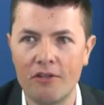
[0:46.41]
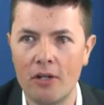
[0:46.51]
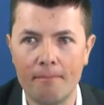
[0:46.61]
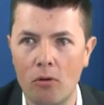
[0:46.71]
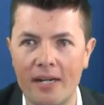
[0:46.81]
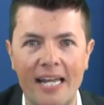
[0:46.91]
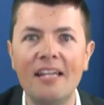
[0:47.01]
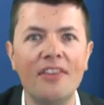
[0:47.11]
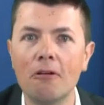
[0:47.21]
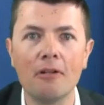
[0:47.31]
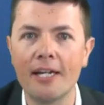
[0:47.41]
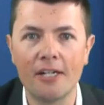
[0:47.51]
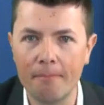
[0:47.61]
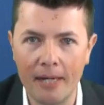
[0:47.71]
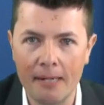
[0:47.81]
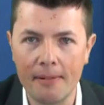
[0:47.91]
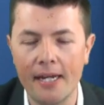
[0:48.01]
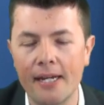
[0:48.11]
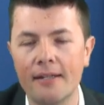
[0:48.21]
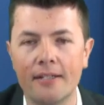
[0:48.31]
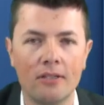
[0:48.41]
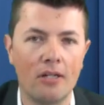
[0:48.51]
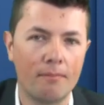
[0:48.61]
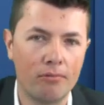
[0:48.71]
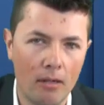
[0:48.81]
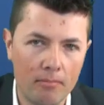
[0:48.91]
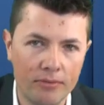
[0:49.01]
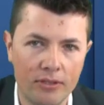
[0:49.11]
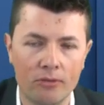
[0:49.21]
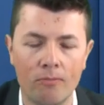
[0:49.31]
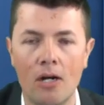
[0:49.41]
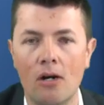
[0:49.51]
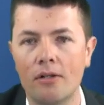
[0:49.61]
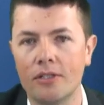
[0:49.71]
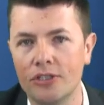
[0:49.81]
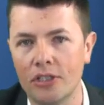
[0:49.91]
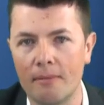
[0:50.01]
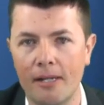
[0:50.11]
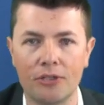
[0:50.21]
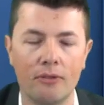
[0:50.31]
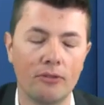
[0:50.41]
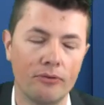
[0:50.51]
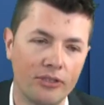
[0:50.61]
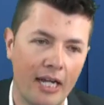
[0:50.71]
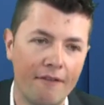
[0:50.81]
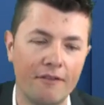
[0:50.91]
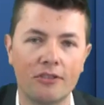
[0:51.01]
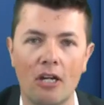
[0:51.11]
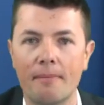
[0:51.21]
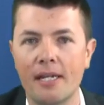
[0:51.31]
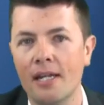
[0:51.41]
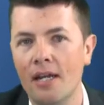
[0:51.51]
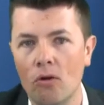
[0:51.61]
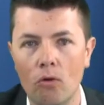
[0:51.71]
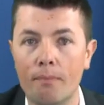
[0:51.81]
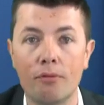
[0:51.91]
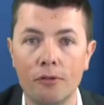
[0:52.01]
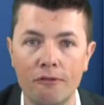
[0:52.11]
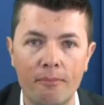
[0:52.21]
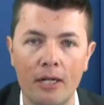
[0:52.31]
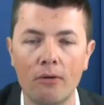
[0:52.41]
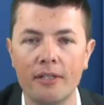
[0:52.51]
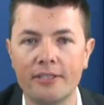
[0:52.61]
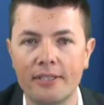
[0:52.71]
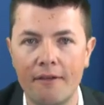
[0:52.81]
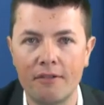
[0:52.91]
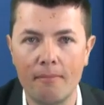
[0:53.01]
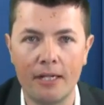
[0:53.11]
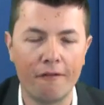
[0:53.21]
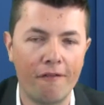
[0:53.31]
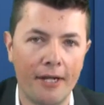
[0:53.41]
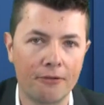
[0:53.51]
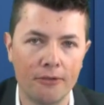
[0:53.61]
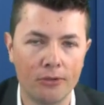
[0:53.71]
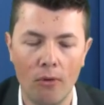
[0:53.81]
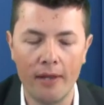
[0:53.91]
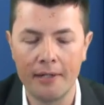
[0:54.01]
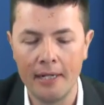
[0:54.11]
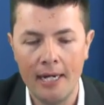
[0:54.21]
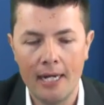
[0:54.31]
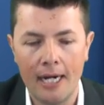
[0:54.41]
If you import anything related to baby, there's a lot of problems as well because you've got to make sure it's all safe. It's got to be all approved by all these safety manufacturers and all that.